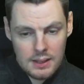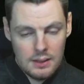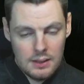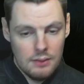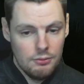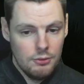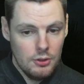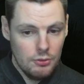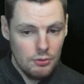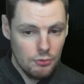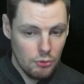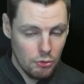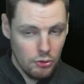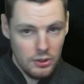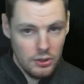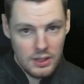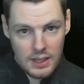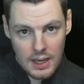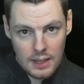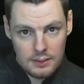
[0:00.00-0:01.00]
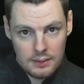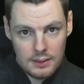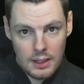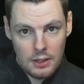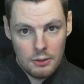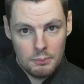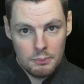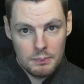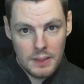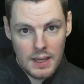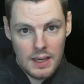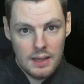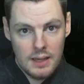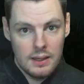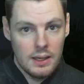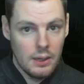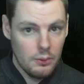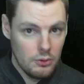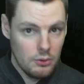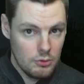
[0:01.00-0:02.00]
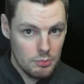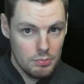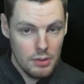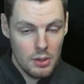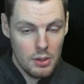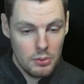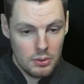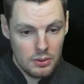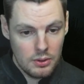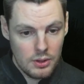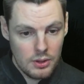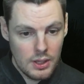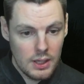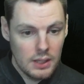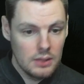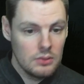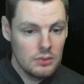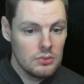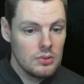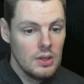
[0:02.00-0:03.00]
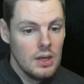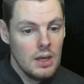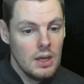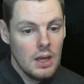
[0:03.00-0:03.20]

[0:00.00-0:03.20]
if you've already had that update and now it's broken things,